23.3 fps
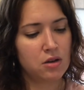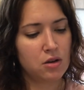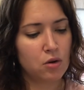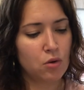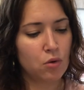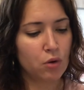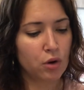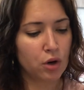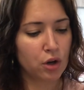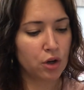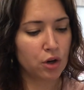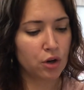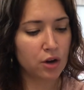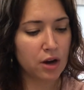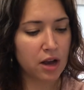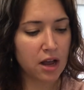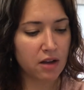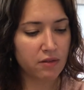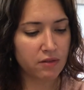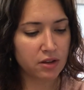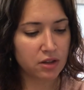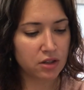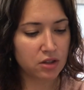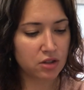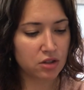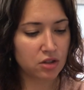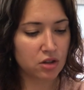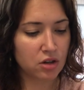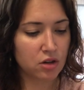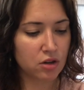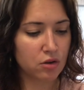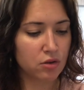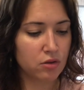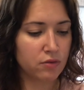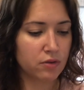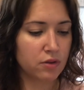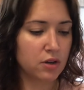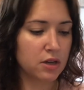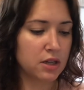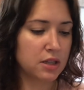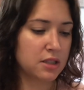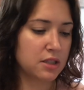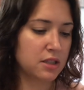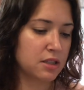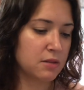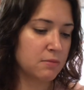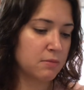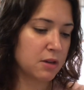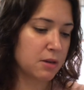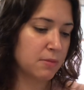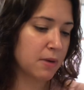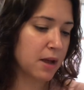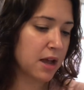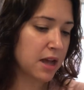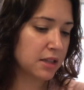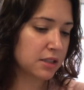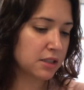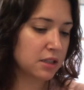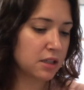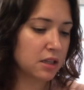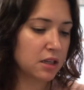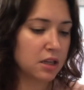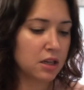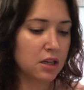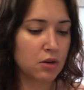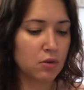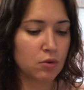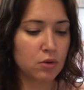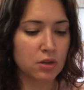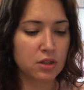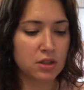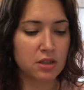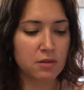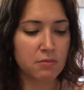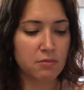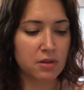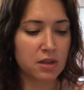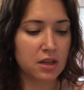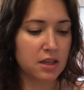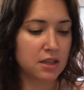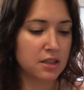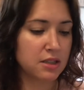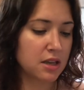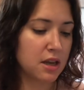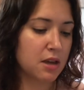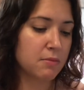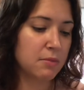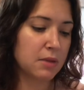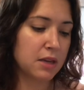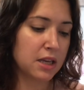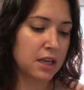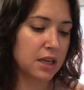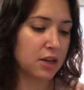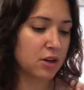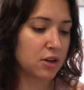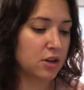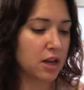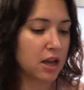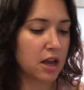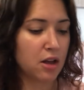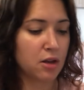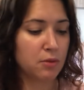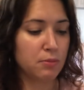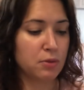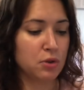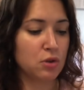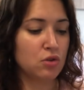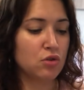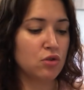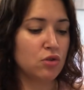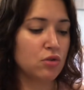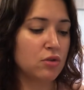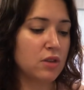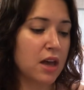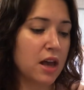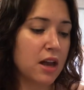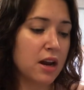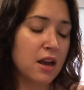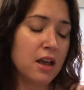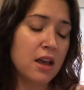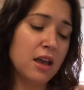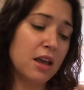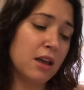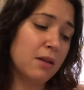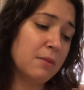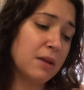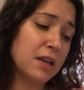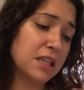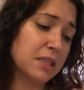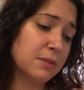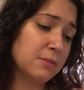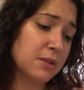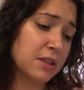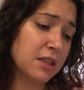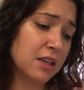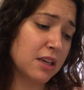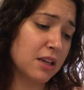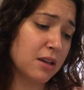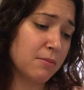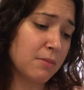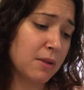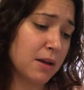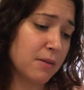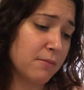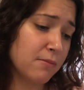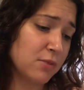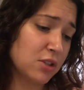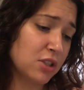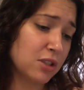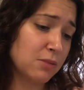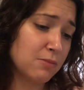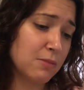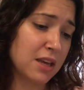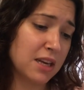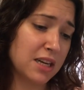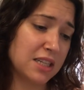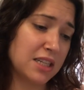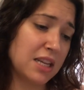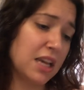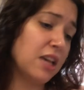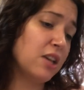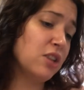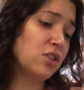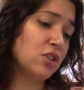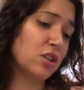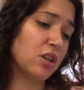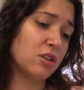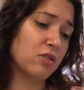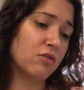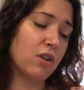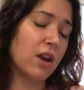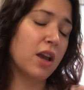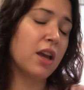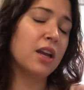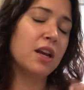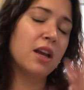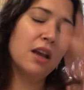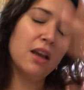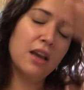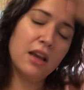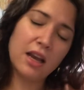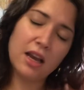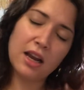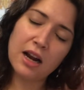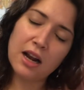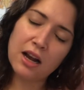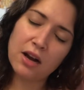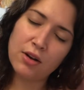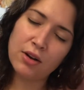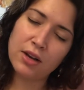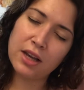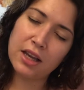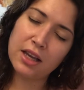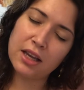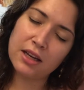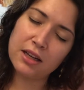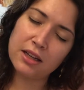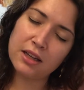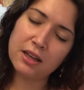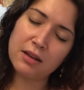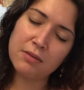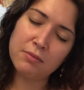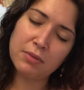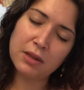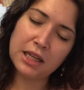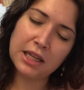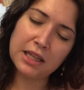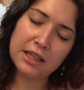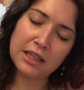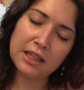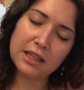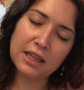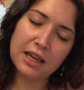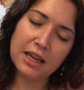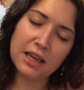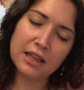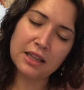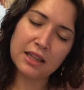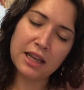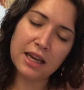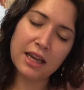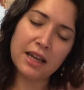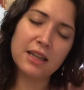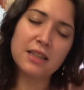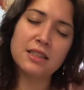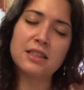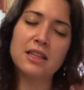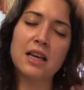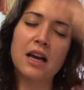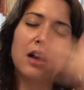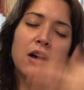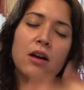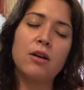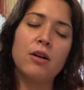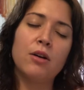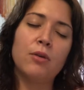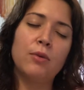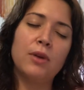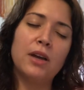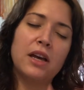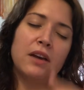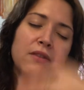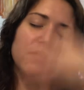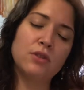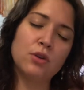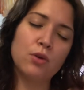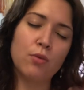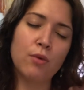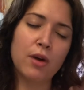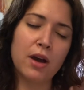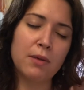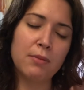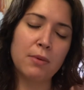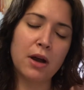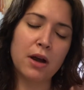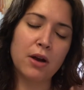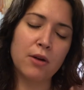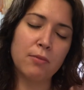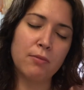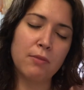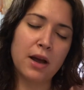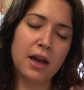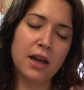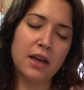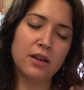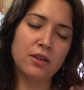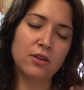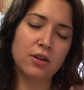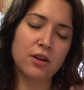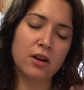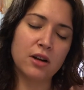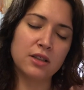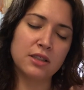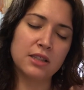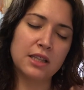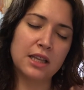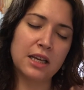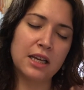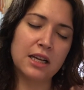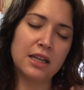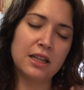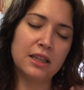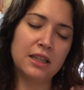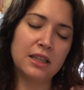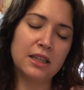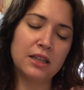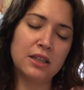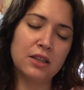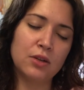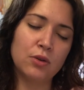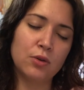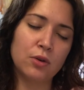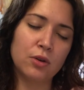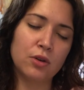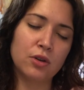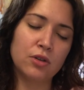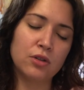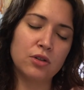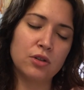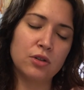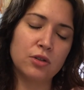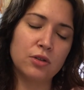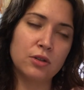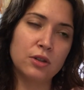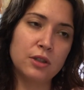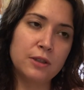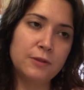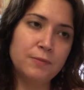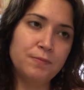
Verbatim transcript: or you're having to start over in some capacity, or something is coming here to help you do that. It makes me think about just meditation, right? And how it can completely like lay us out, and we have to wipe our mind or our slate clean in order to